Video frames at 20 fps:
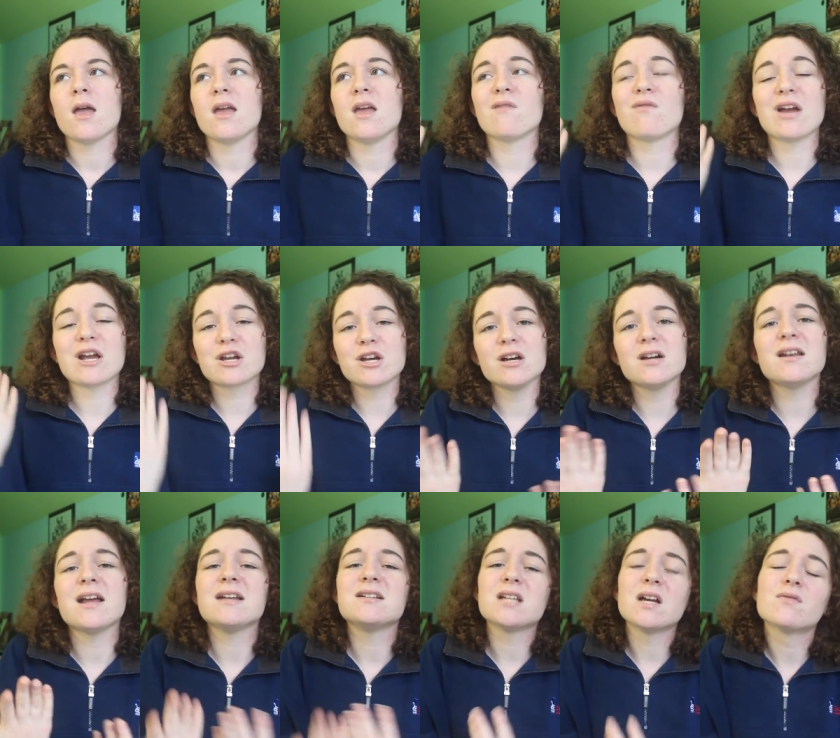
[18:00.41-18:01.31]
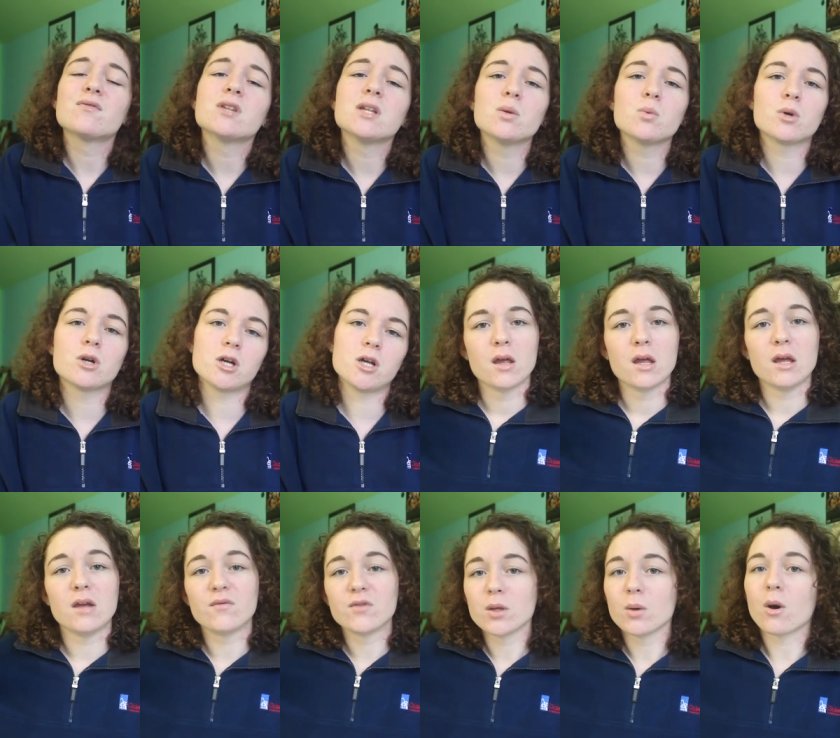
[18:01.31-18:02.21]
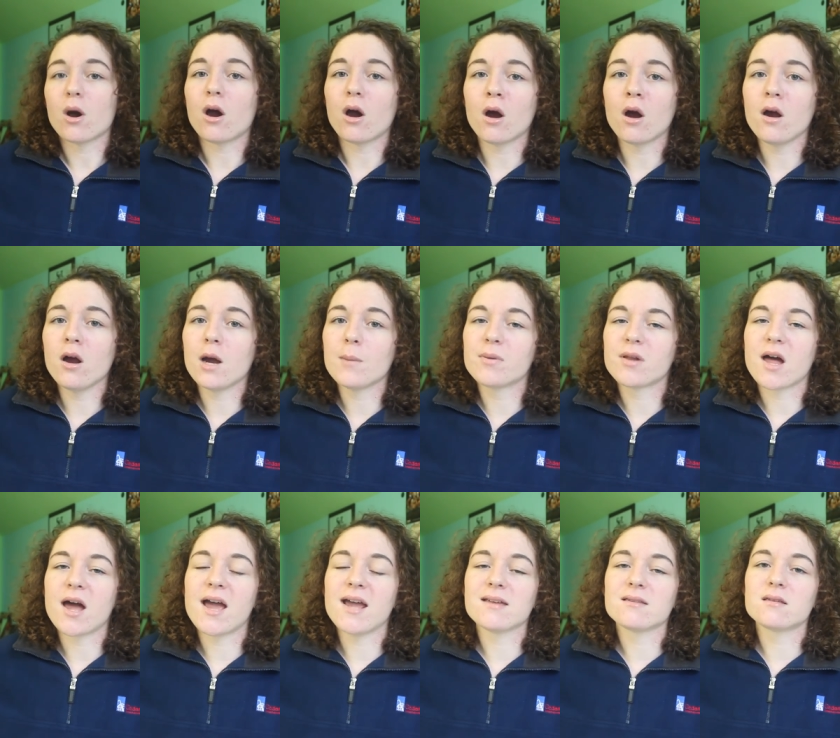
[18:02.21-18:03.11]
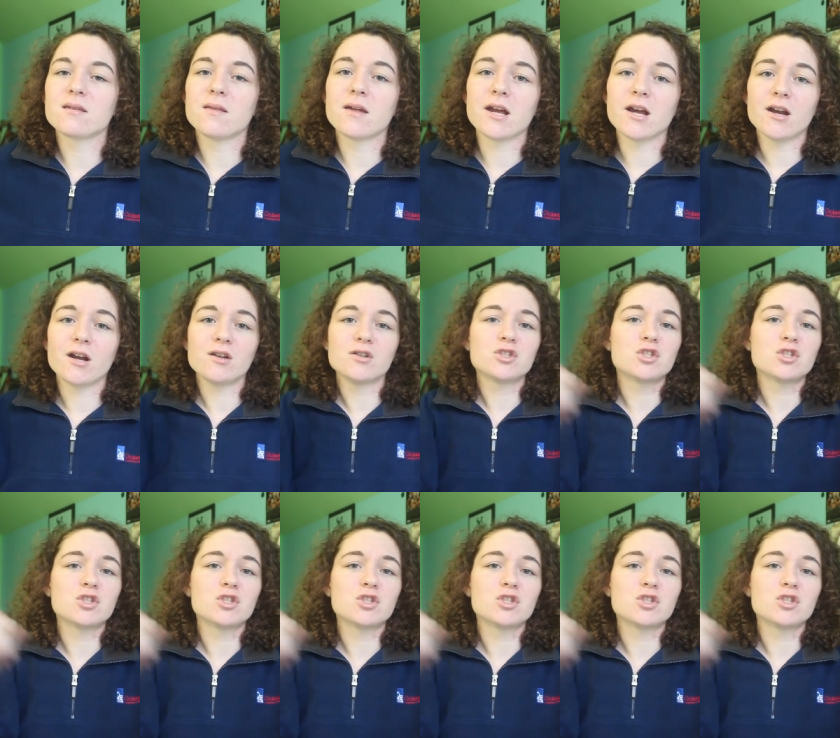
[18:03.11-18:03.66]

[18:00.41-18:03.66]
If I could, I definitely would. If you are applying to there,